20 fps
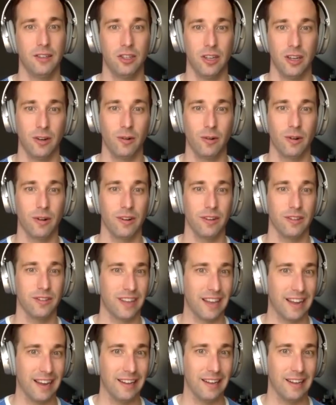in order to
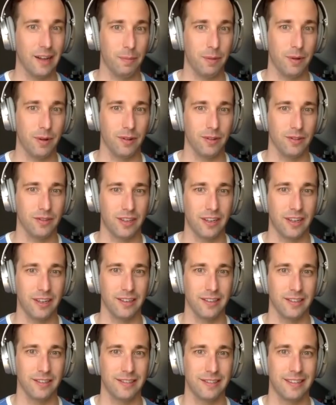scale up your
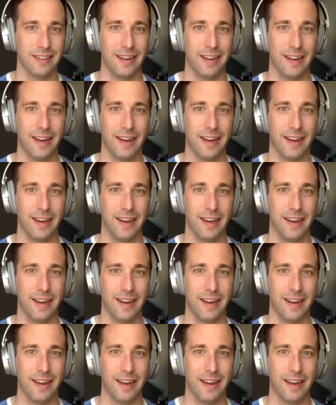skills.